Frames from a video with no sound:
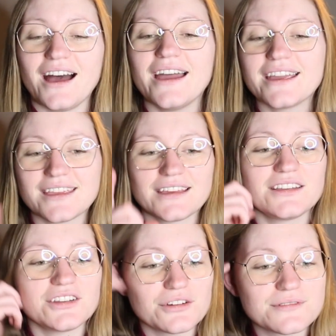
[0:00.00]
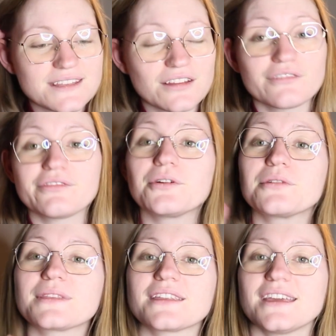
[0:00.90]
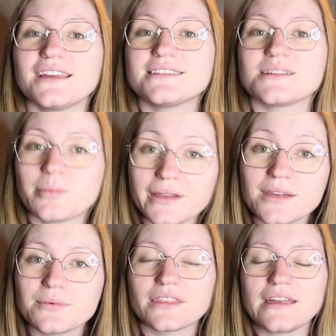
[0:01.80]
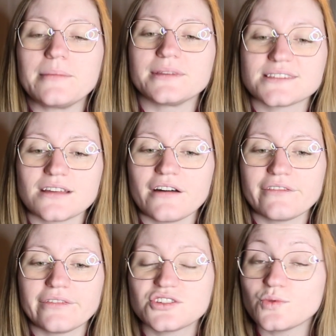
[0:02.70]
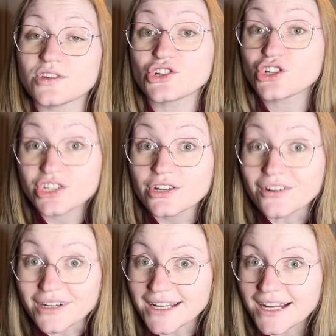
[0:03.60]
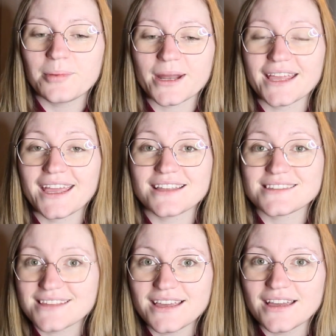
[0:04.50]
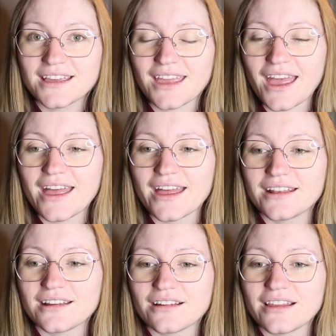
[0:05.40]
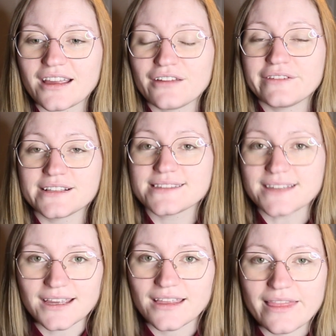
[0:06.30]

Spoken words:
I can, you know, sit on the floor with the kids and play with them and stuff to a certain degree, but I get sick and, like, I feel sick.